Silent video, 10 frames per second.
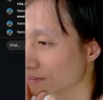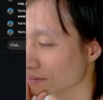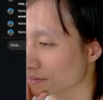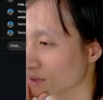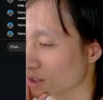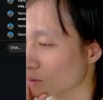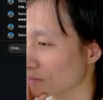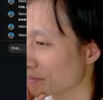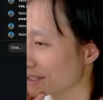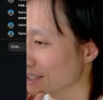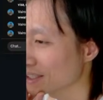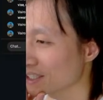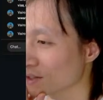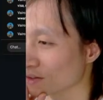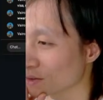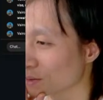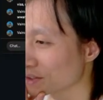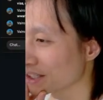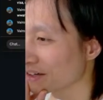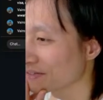So basically all the cool
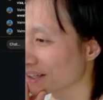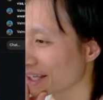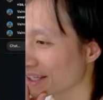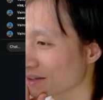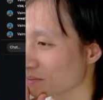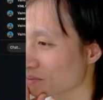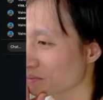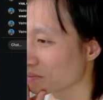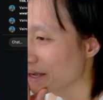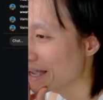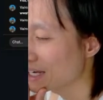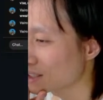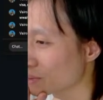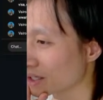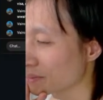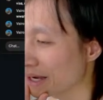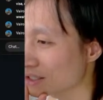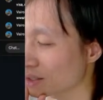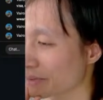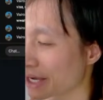stuff like bash, running bash
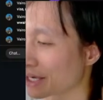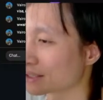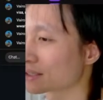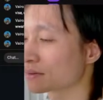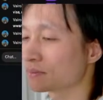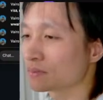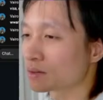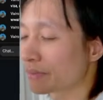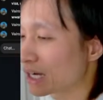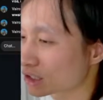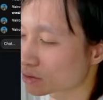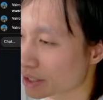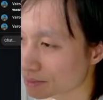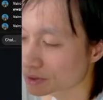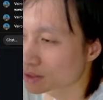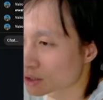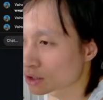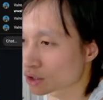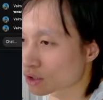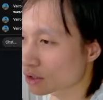commands, bash scripts,
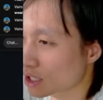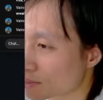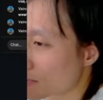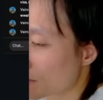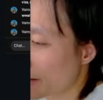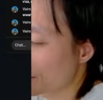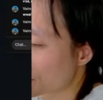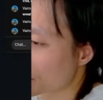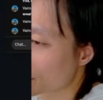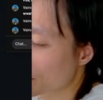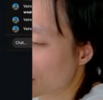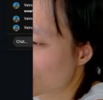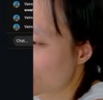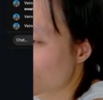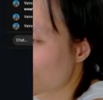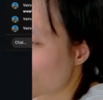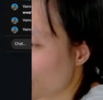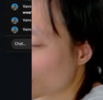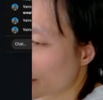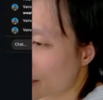glob, grep, finding stuff,
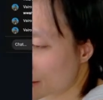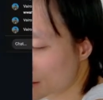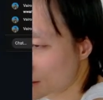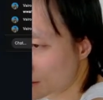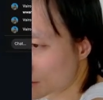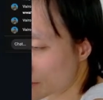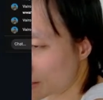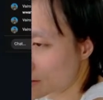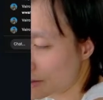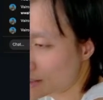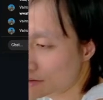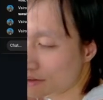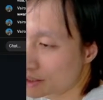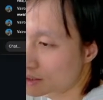ls, reading directories,